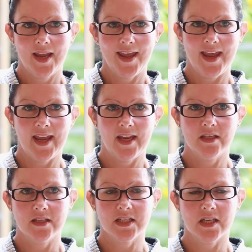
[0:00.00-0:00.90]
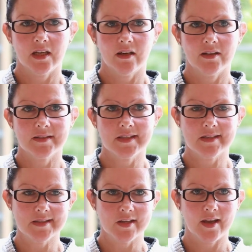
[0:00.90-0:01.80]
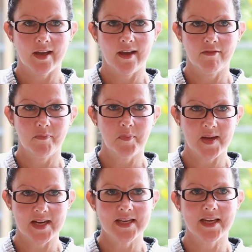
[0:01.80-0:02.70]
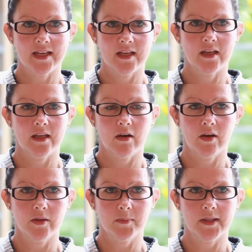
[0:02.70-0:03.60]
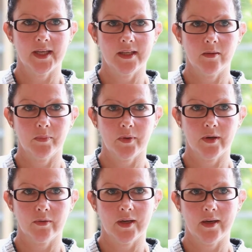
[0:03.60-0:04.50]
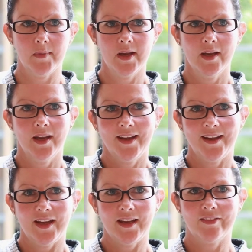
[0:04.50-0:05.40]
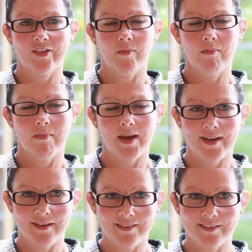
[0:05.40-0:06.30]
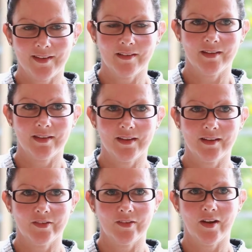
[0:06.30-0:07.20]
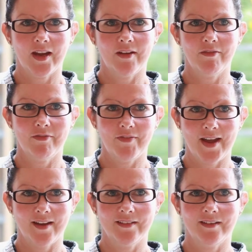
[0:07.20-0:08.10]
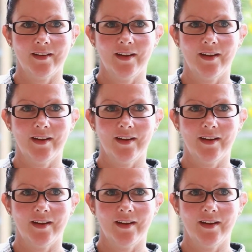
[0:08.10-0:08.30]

And since I have been here on the Palladium program, it's amazing the things that I have found